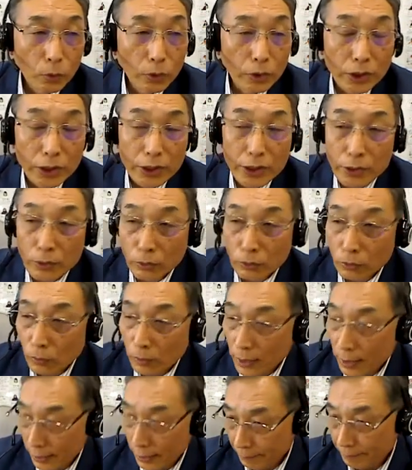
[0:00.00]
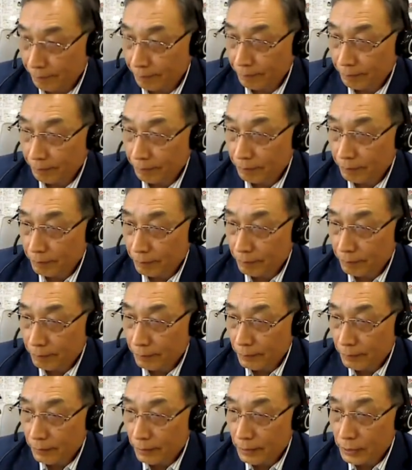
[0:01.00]
But principals
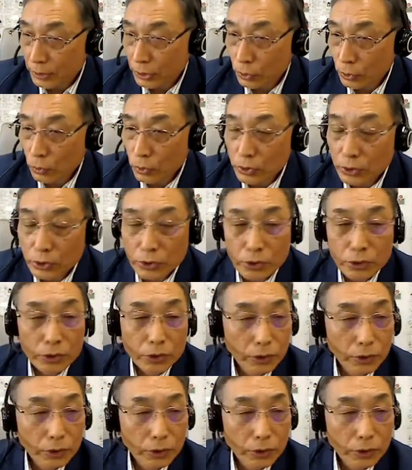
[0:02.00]
and teachers,